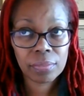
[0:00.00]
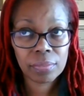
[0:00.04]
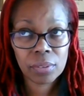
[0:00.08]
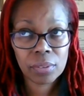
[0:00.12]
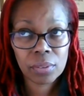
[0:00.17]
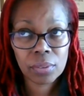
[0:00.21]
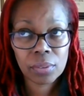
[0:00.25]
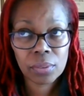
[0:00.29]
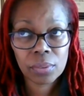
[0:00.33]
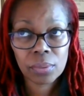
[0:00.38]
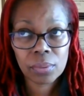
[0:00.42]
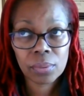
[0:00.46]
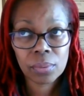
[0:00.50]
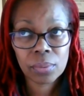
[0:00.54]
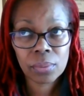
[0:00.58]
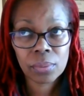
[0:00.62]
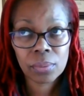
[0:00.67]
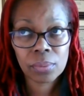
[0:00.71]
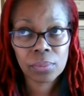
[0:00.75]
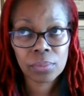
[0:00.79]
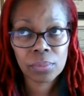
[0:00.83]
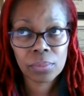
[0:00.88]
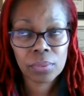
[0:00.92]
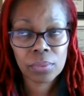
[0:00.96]

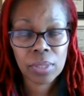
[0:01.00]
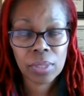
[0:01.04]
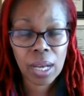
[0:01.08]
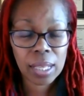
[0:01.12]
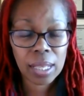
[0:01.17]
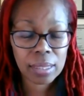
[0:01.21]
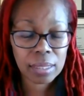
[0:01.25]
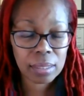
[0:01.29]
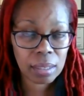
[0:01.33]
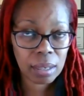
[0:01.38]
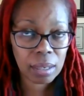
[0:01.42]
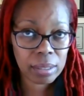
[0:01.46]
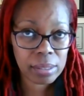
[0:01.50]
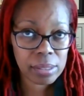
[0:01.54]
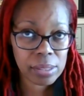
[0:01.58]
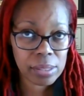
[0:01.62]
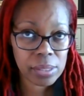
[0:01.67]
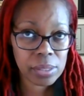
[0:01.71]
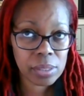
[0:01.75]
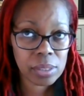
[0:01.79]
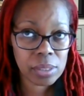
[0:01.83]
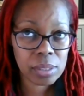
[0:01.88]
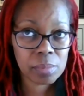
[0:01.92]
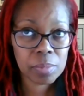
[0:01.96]
you got the
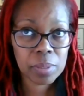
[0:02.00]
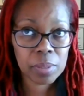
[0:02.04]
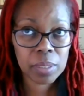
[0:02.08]
Gardasil,